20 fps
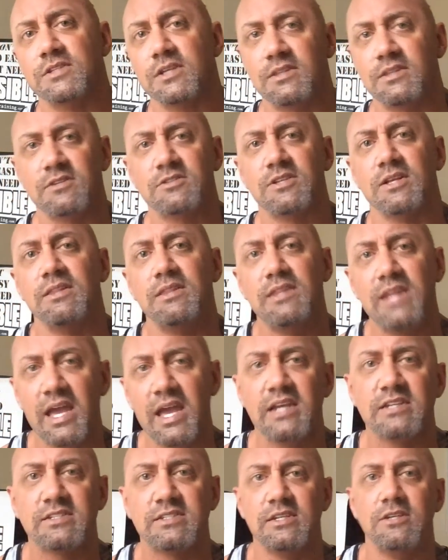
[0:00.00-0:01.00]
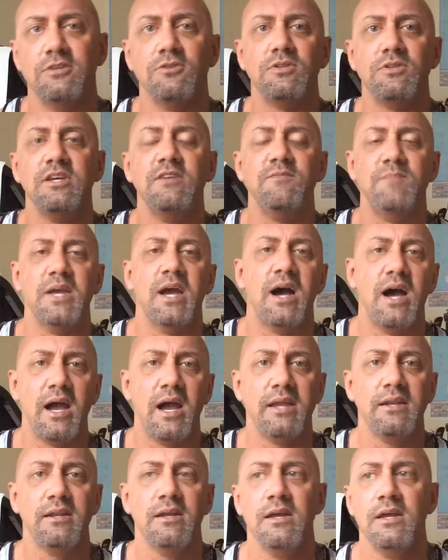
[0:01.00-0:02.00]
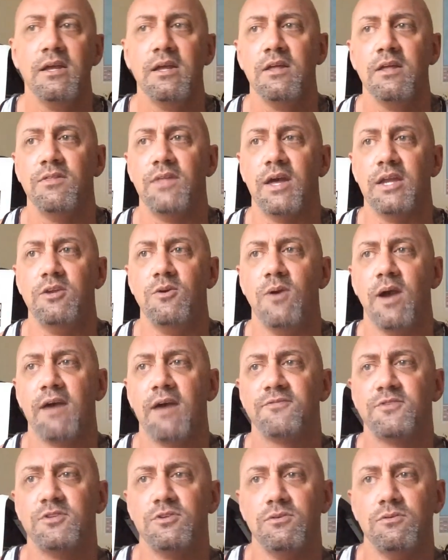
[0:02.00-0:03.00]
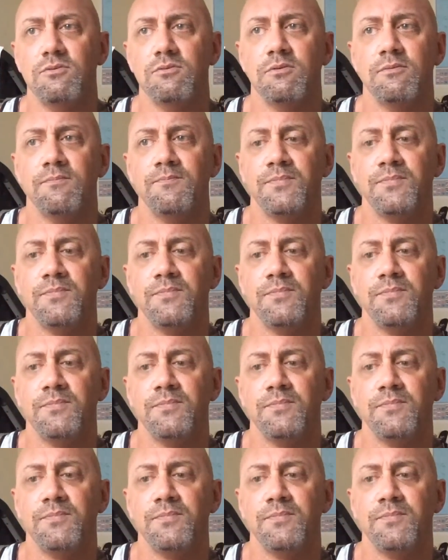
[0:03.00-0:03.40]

Like, there's a legacy you leave behind that you have to